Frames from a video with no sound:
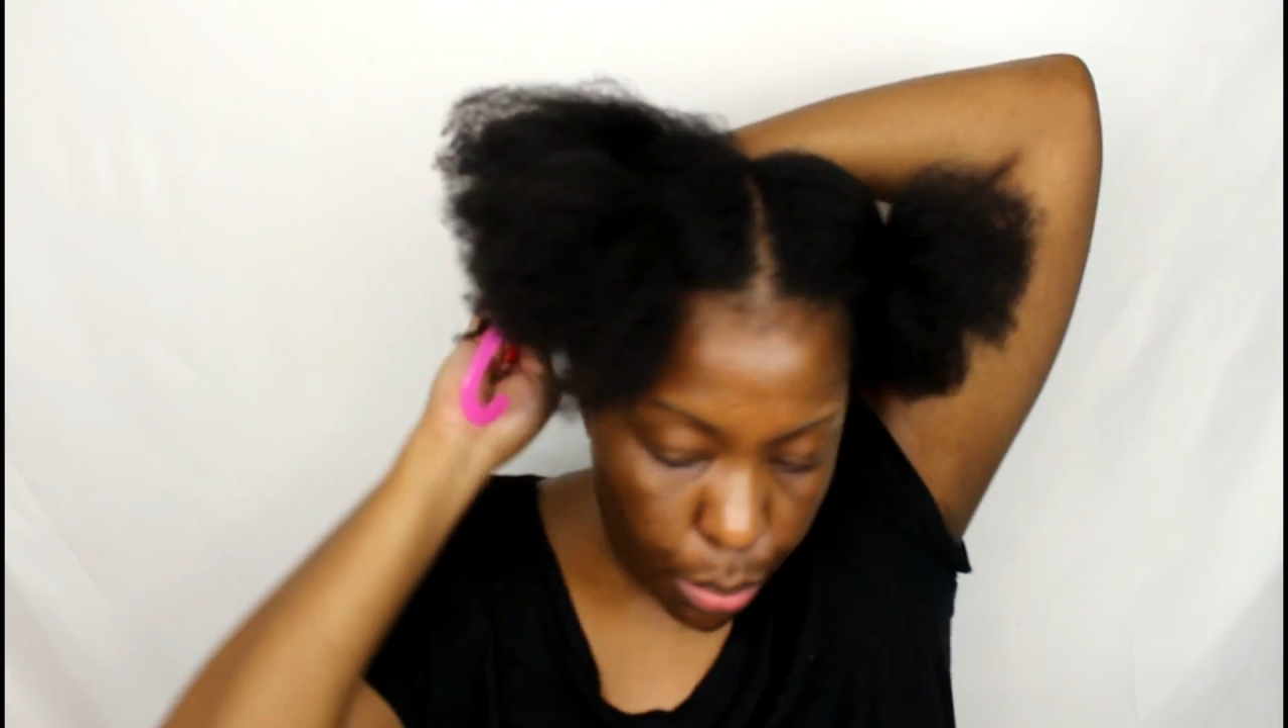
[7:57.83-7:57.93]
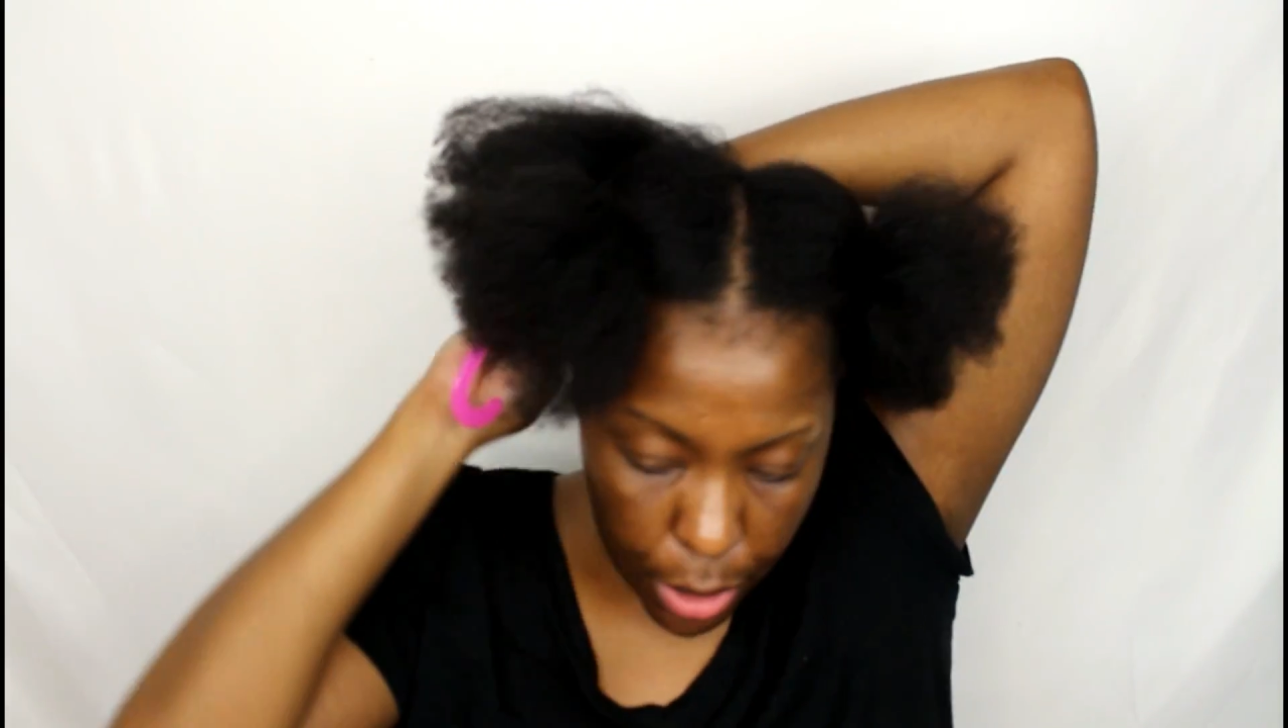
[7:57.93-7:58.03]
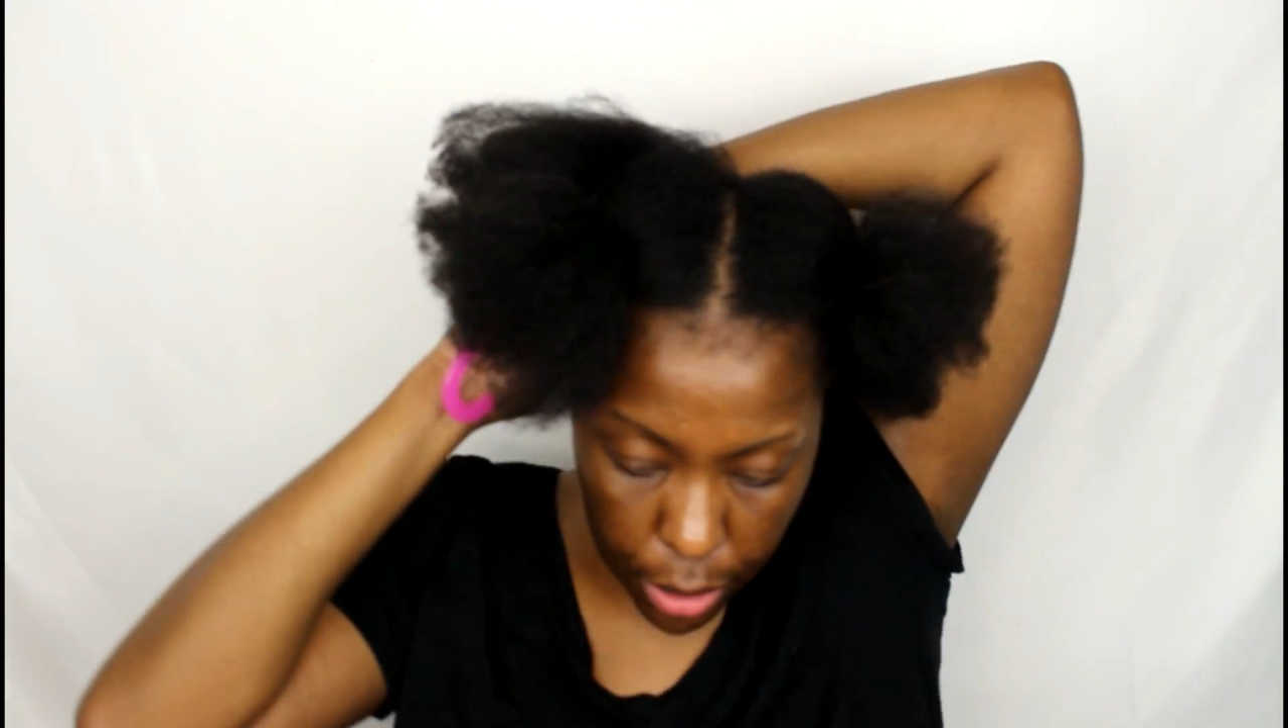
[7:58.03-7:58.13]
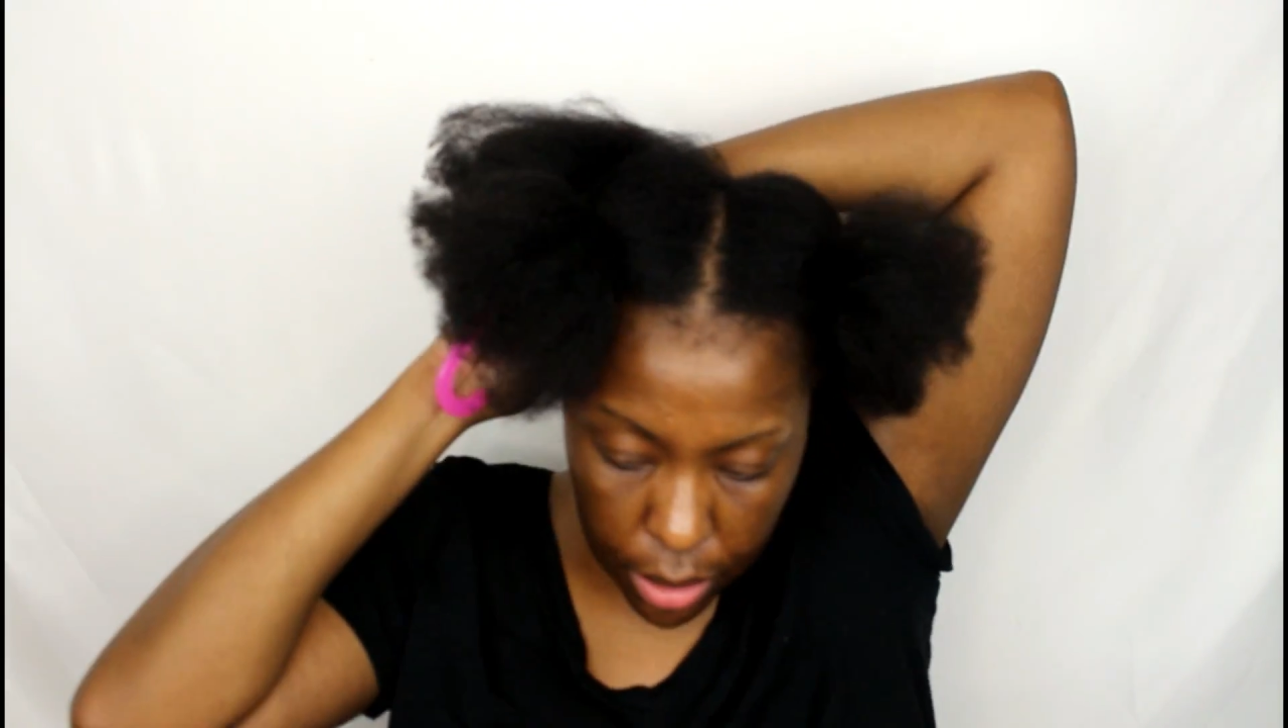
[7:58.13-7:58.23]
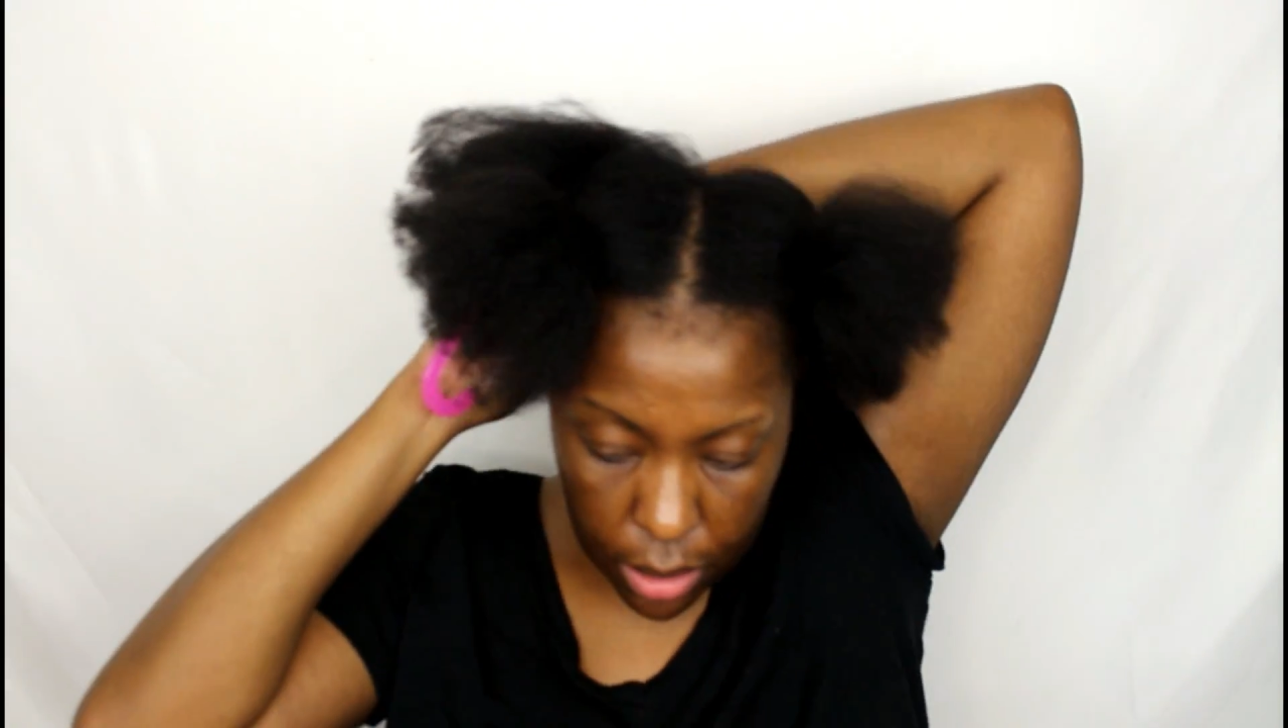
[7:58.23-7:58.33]

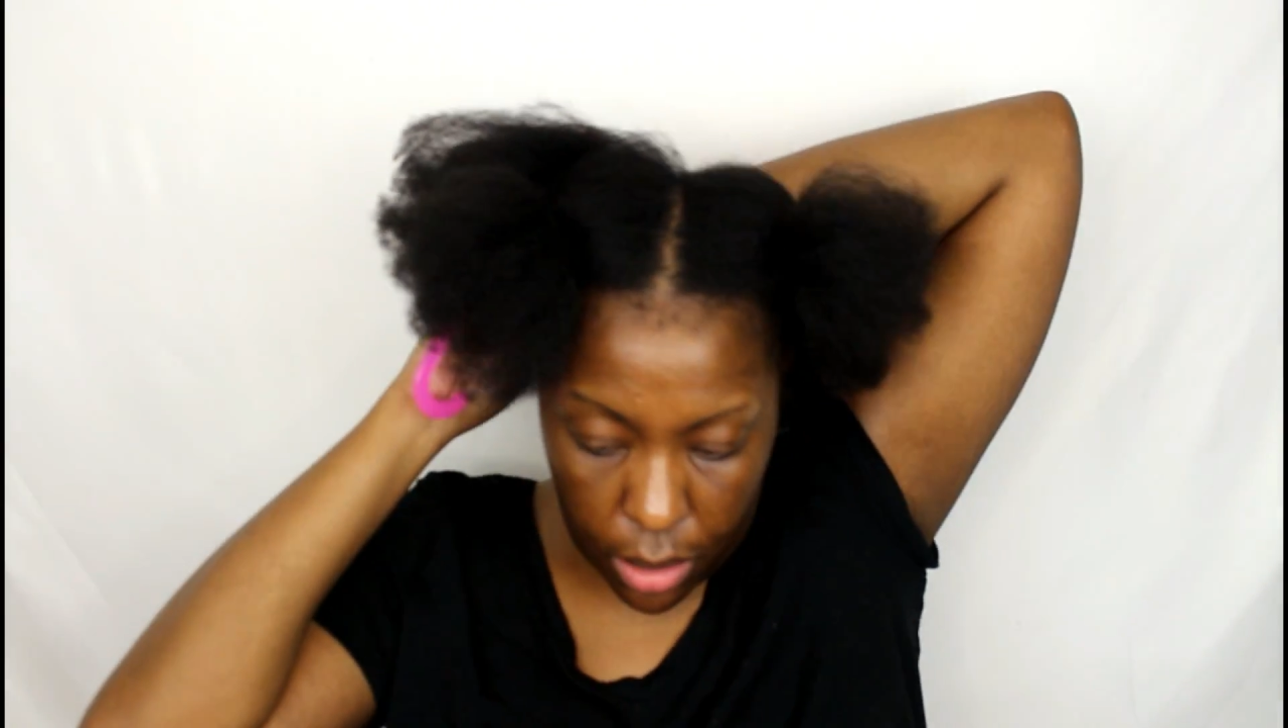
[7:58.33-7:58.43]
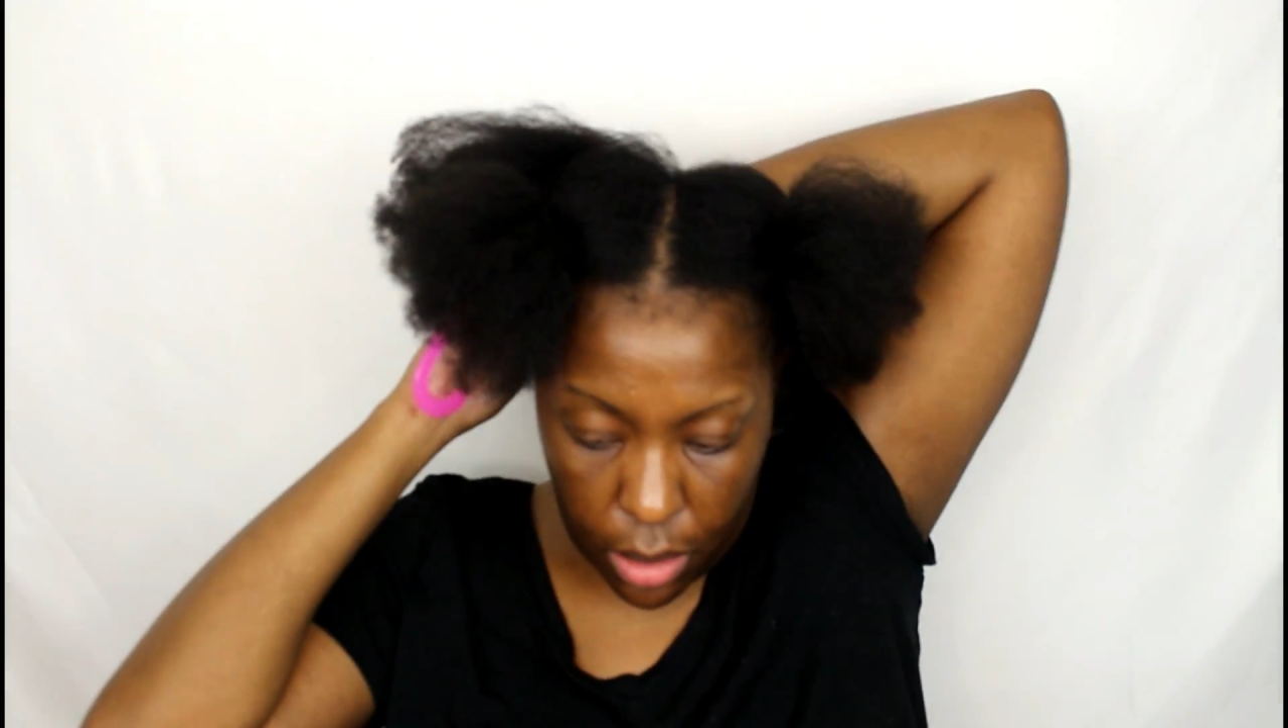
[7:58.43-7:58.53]
better